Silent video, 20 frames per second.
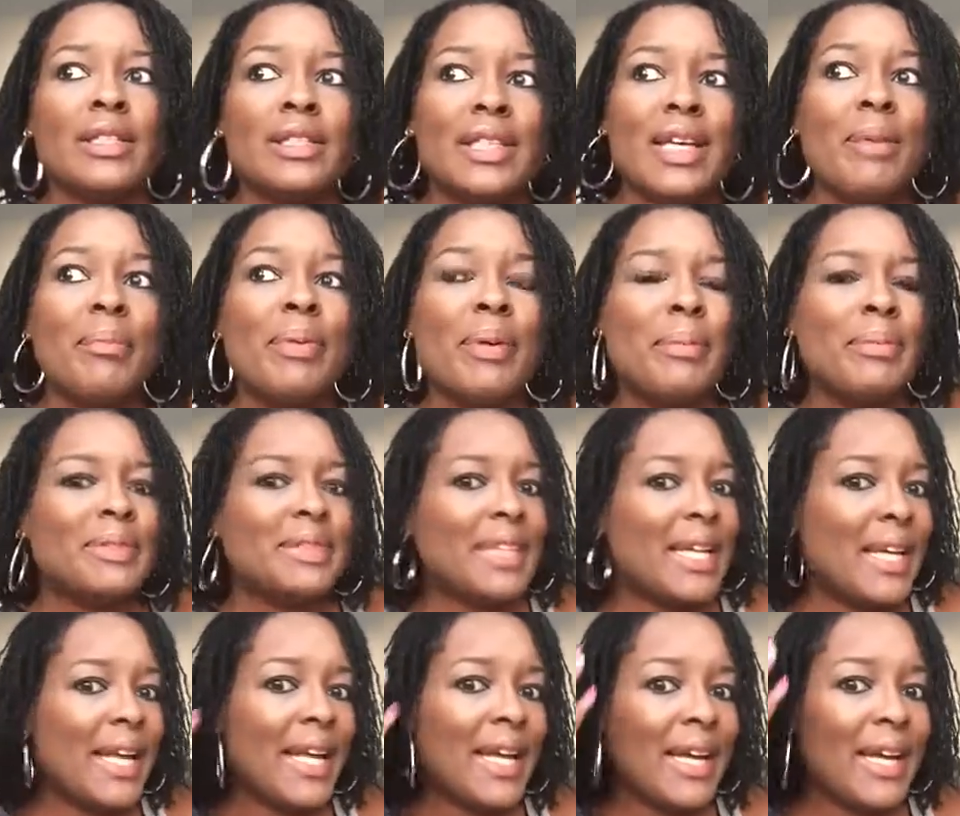Some people
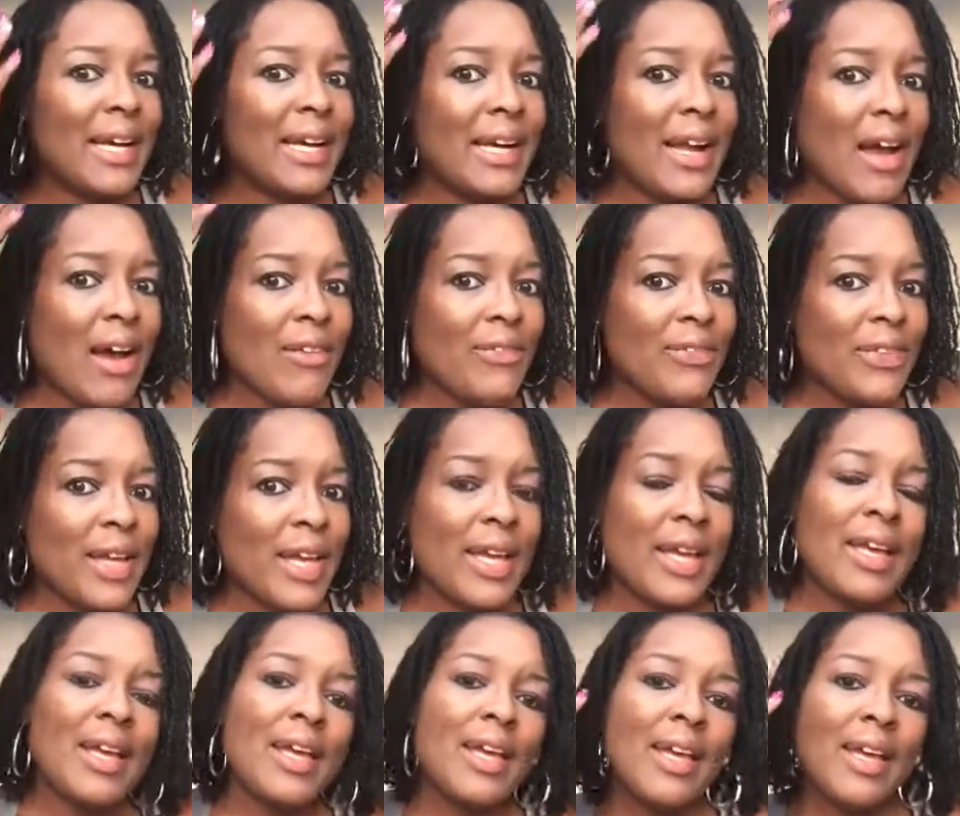say they cut off,
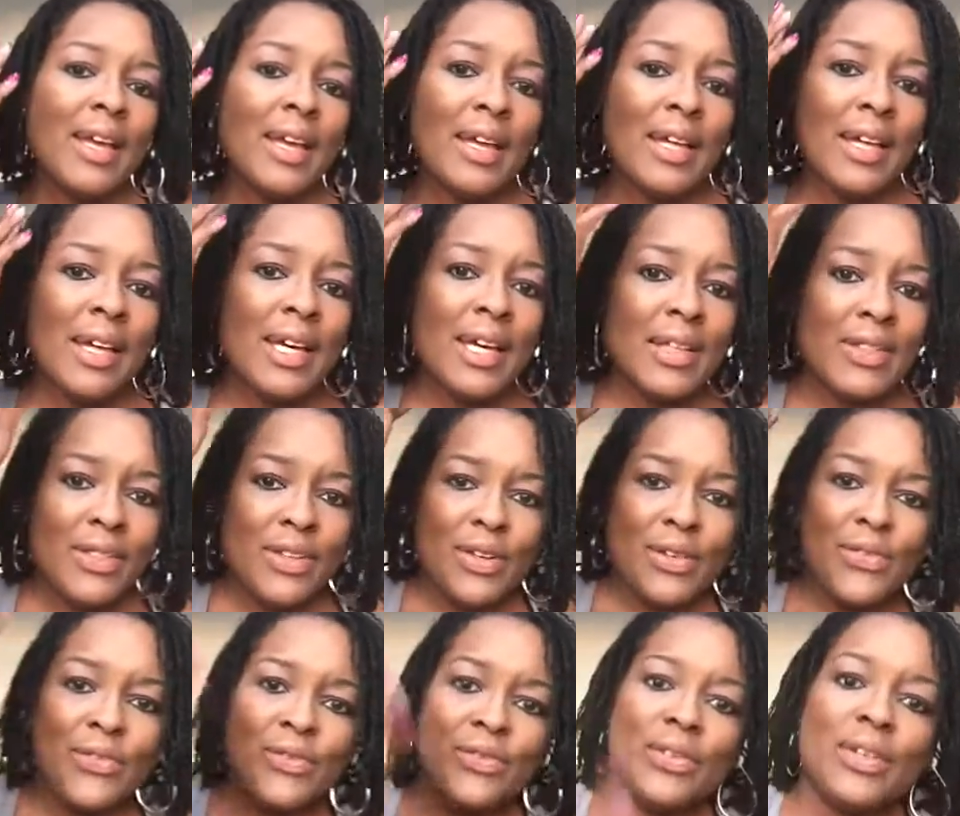they cut
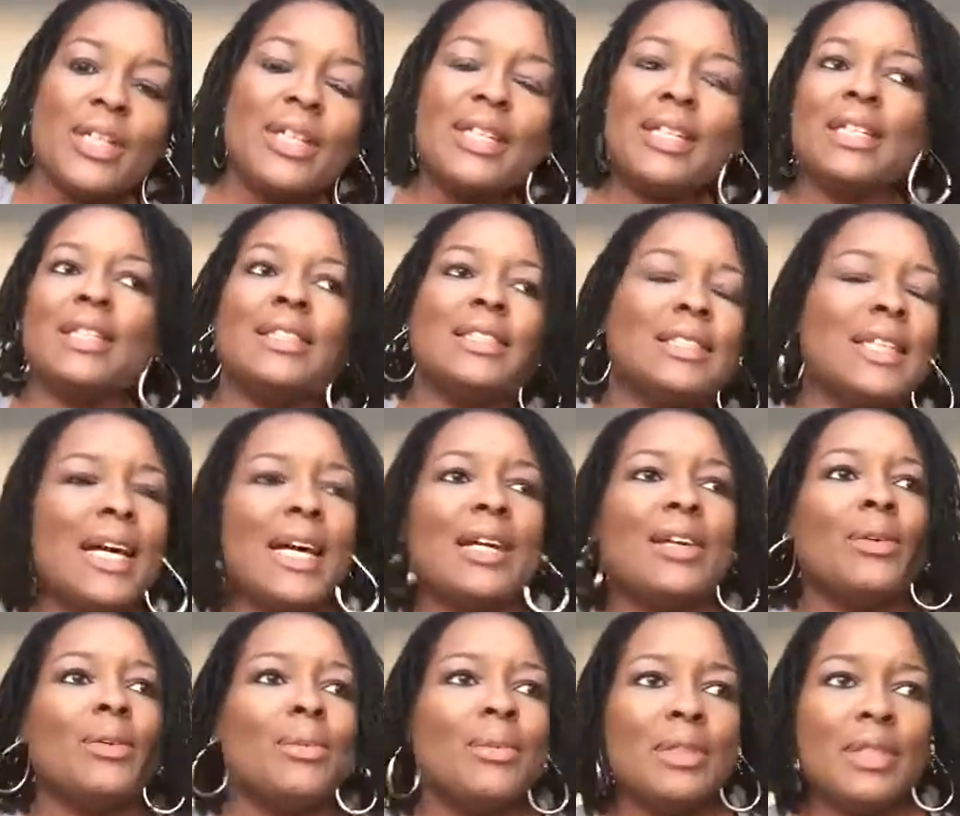their frizz. I
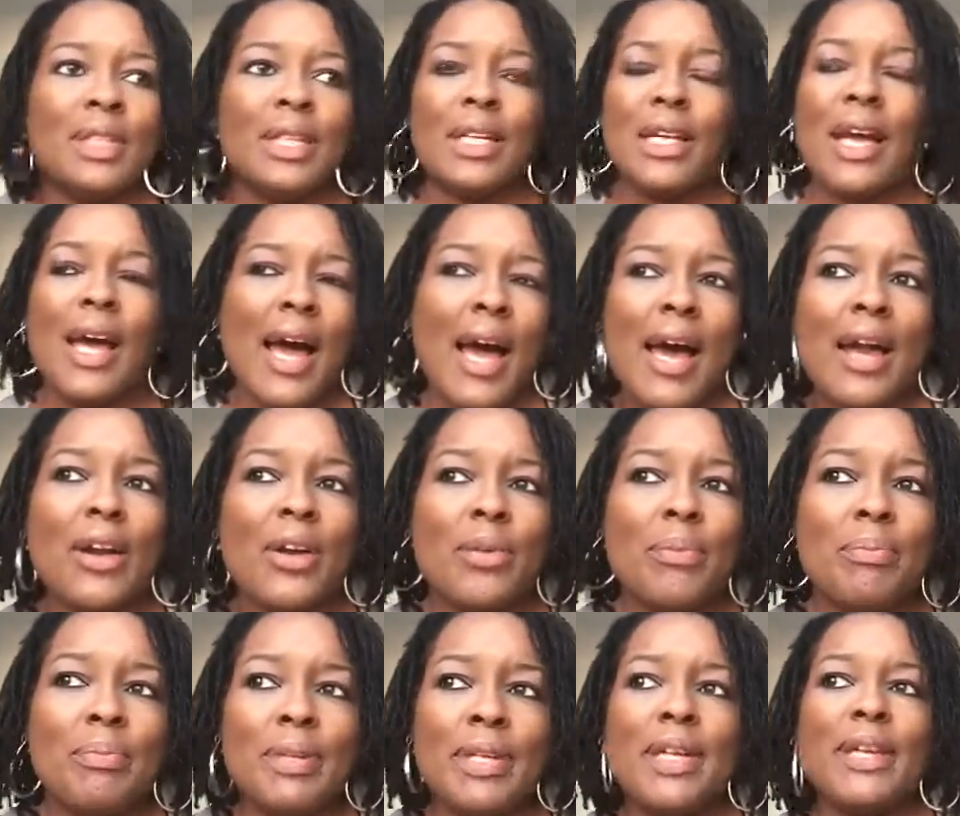don't, I
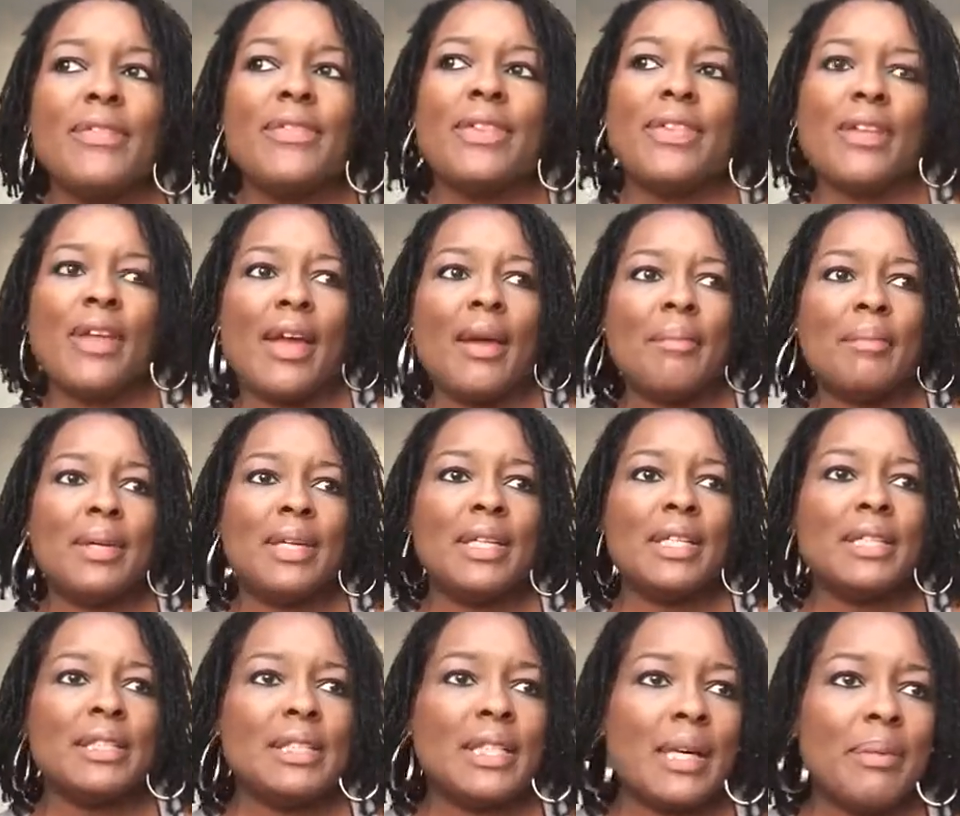don't believe in that
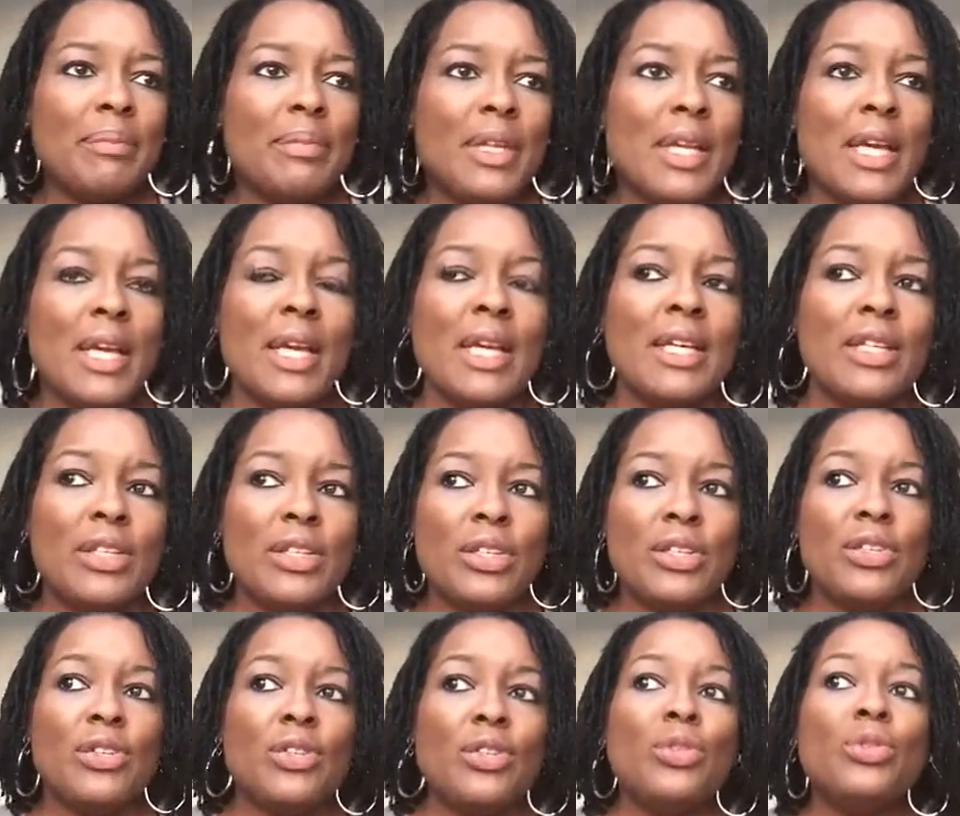because I'm,
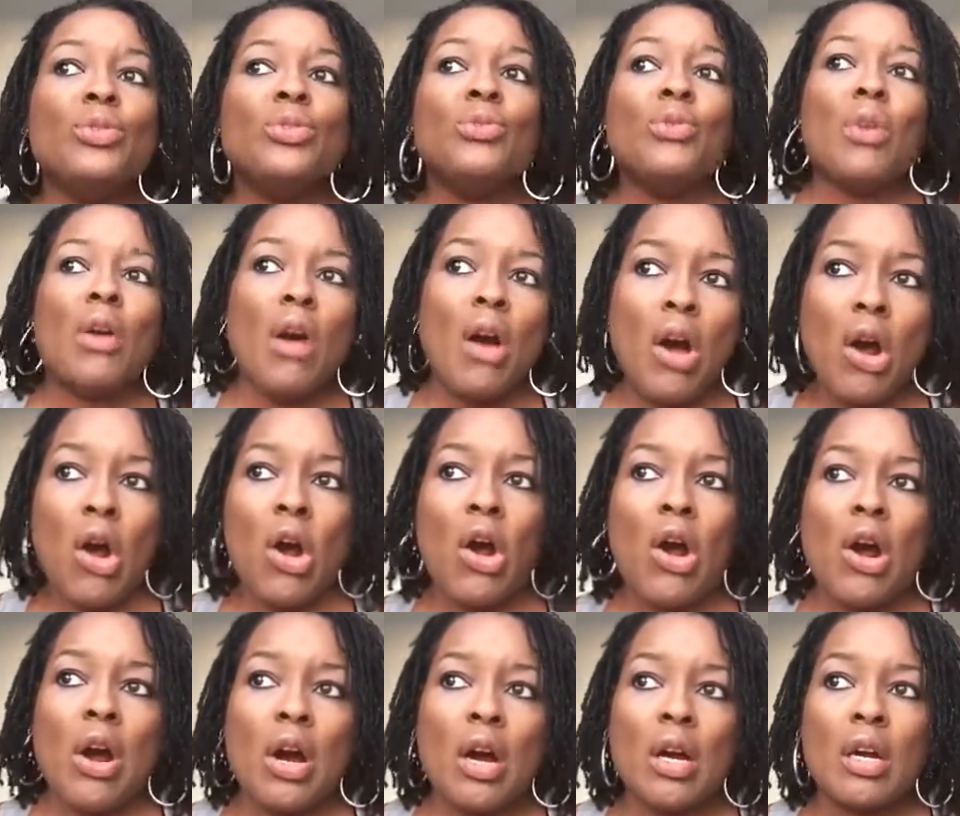you
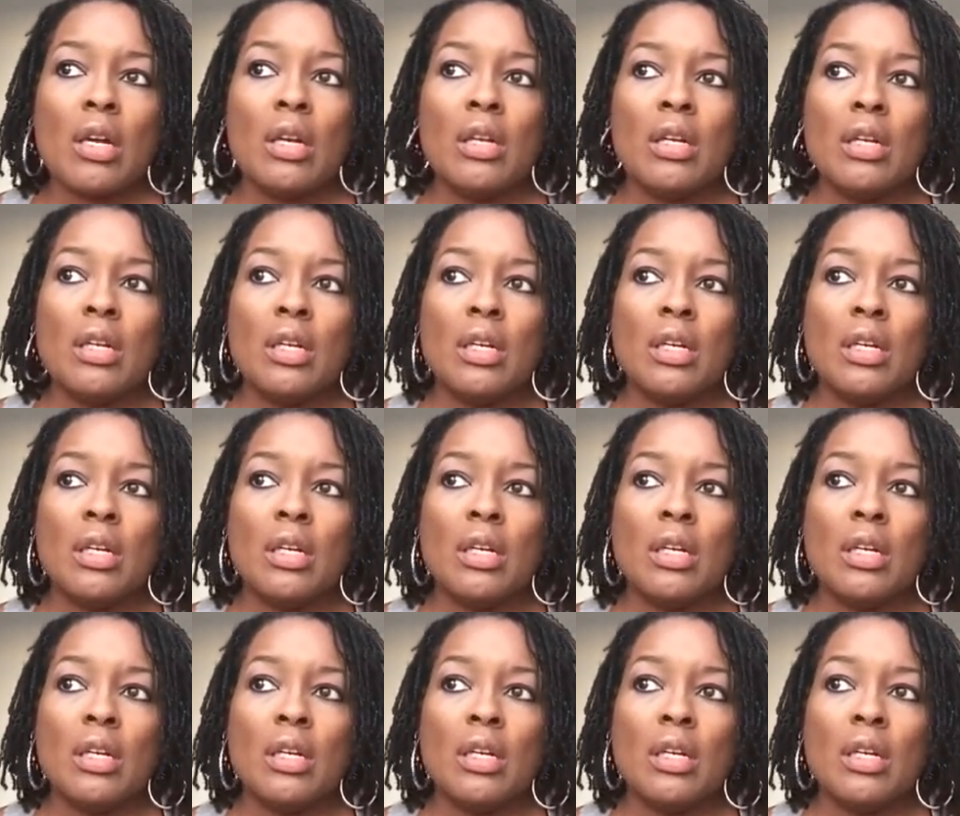are,